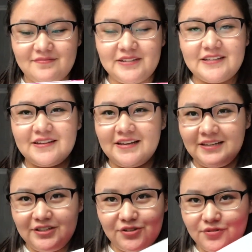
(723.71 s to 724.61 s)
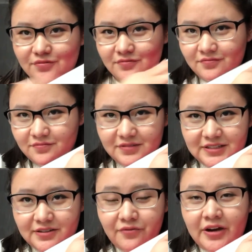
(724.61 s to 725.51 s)
But thank you.
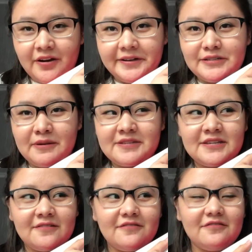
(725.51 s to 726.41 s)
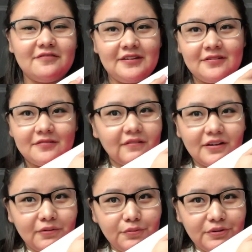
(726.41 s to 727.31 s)
This is very expensive, and
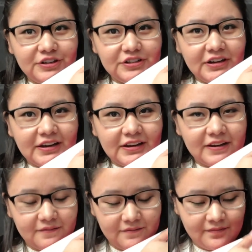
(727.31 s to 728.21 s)
I appreciate it.